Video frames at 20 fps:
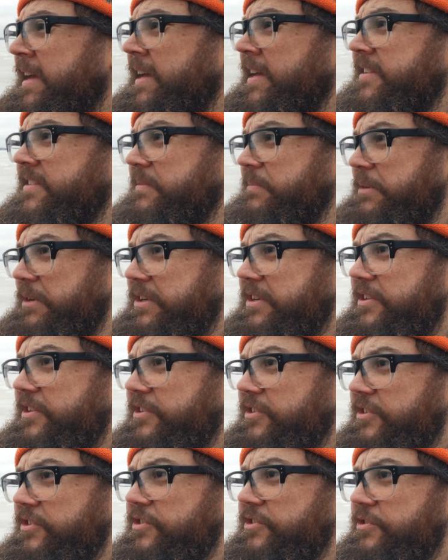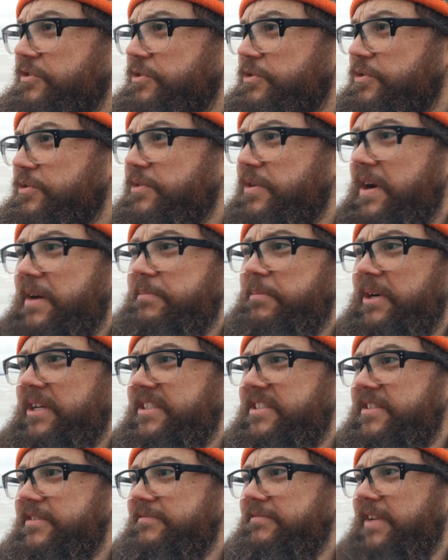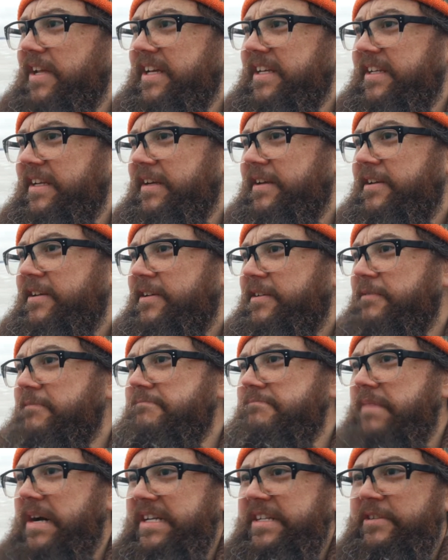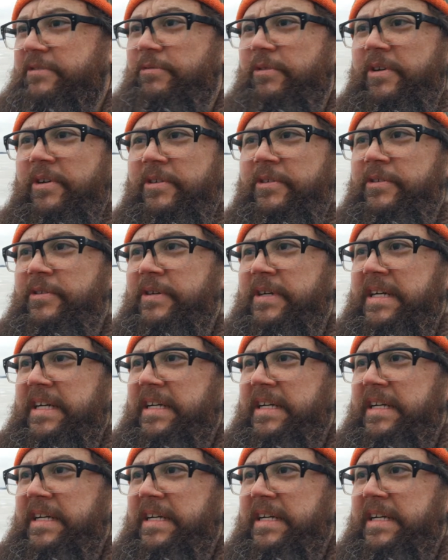is I'm going to do a bunch of like micro